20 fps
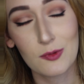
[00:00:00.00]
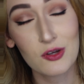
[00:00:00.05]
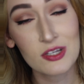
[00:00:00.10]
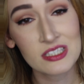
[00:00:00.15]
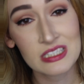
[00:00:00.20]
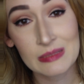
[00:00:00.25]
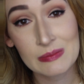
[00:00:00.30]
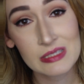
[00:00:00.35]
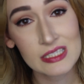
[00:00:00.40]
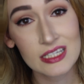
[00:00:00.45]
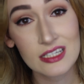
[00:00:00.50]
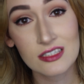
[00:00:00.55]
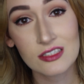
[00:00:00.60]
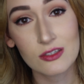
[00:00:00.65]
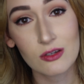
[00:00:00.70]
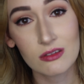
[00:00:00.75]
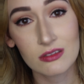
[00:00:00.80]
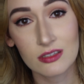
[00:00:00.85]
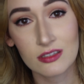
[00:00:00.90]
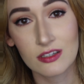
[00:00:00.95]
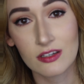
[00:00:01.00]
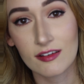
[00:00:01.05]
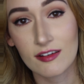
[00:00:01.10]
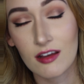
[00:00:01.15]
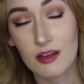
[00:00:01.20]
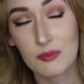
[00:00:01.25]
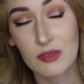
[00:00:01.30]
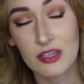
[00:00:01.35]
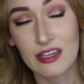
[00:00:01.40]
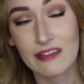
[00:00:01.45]
Most lipsticks don't look good
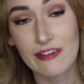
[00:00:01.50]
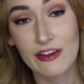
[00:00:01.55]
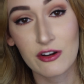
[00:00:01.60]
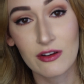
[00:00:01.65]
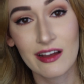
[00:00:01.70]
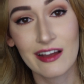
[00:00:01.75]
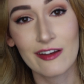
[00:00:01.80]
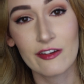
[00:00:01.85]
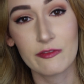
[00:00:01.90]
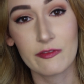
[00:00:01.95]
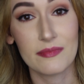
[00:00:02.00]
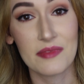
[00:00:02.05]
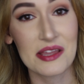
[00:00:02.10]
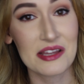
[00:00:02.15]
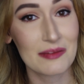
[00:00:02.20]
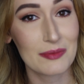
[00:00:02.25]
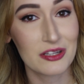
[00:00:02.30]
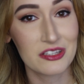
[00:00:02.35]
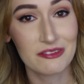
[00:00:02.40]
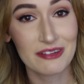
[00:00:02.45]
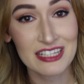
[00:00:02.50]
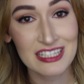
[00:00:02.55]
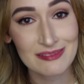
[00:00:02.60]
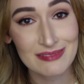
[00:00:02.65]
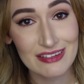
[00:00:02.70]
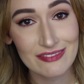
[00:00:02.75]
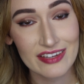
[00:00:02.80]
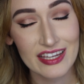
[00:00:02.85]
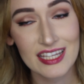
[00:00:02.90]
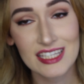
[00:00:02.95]
on me if I don't have makeup on the rest of
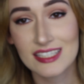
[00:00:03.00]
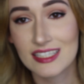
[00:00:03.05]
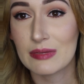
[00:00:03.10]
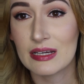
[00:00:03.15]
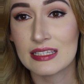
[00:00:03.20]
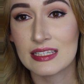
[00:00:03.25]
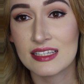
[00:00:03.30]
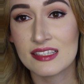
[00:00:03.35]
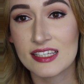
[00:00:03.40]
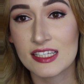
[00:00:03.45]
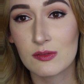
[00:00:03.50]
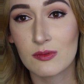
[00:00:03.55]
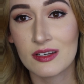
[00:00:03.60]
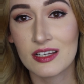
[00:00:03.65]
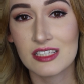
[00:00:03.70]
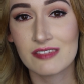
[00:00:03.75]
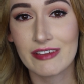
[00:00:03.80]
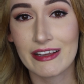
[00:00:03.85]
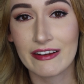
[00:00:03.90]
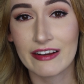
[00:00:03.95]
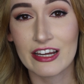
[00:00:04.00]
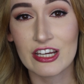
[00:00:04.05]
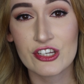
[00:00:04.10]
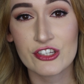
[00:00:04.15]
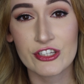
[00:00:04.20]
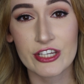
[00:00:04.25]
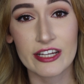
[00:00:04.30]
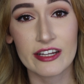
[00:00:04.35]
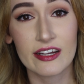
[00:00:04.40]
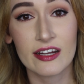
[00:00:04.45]
my face, but since this one is very
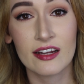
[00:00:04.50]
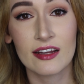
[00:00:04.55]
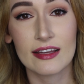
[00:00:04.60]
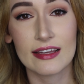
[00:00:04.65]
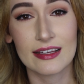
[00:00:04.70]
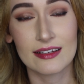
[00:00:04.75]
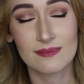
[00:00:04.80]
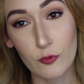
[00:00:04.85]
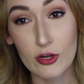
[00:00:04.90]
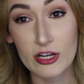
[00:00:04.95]
sheer, it